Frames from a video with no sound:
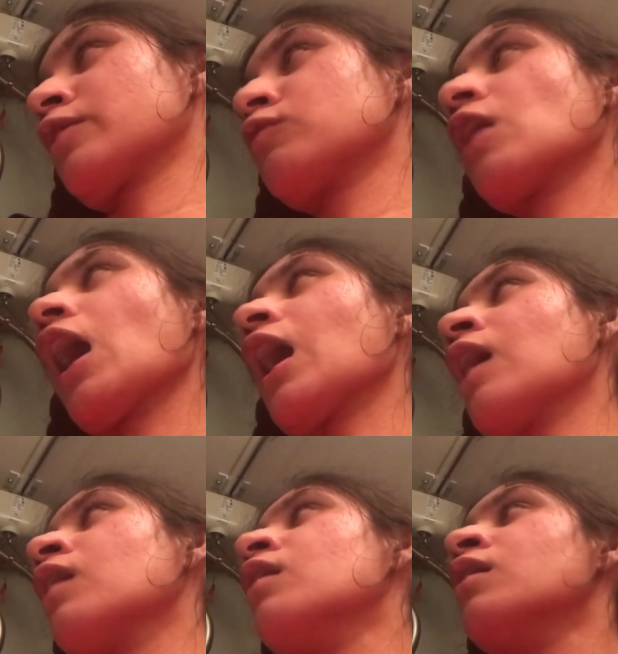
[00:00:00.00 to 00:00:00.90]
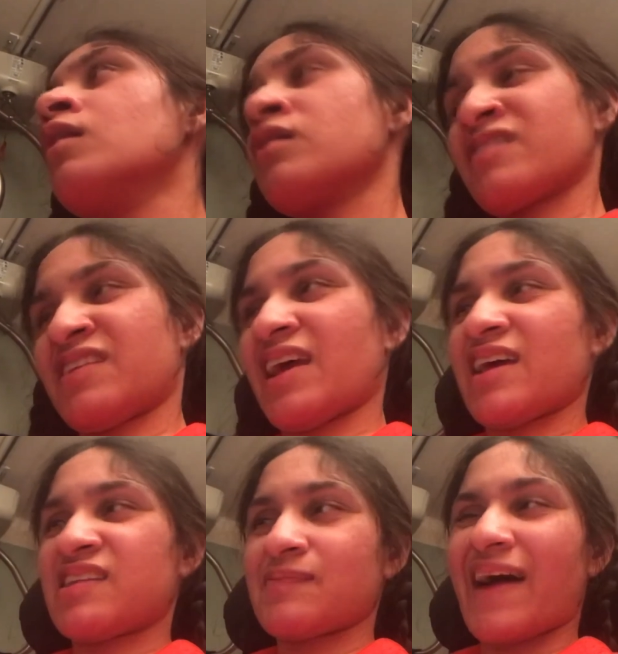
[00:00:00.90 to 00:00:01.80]
are.
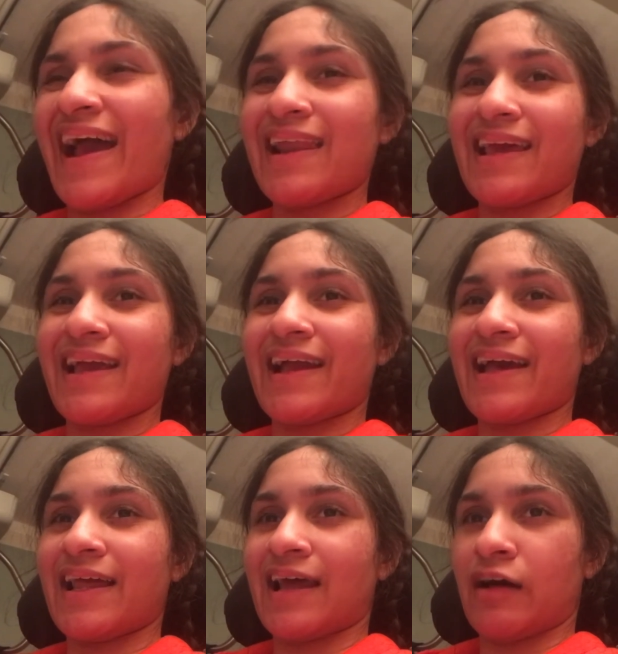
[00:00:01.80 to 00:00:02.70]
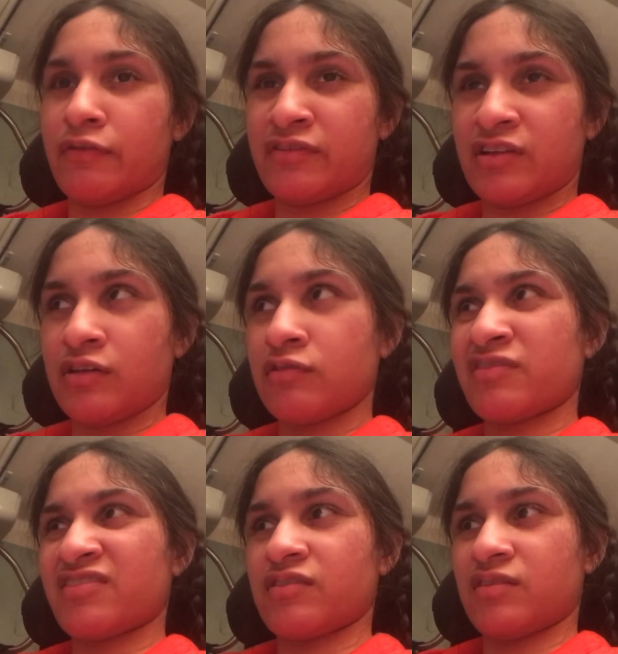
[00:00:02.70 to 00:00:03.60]
Stay smiling, and I'll see you
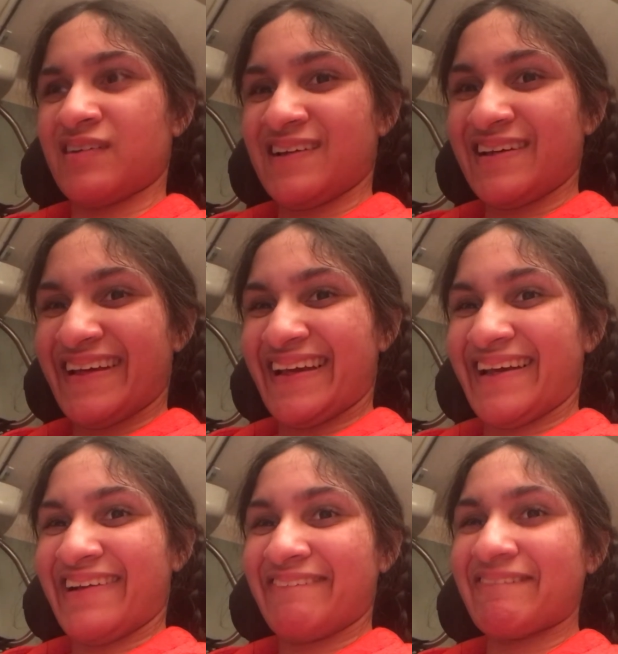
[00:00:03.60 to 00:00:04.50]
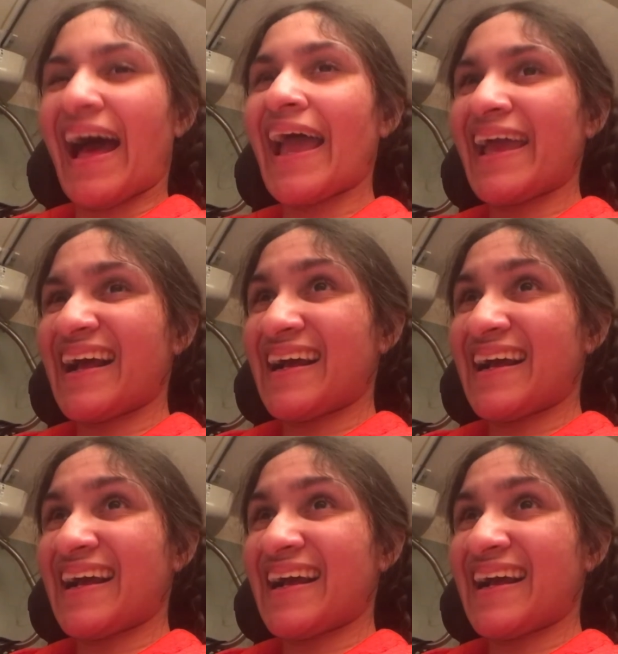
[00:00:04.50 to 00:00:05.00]
soon. Bye.